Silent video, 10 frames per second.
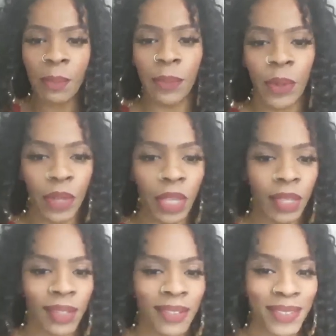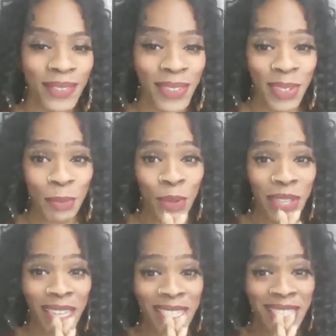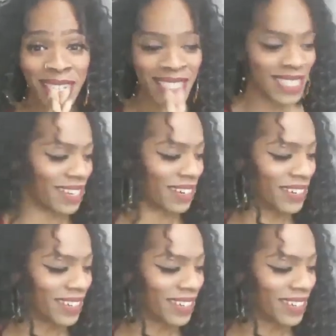Okay. We're gonna pray that stays there.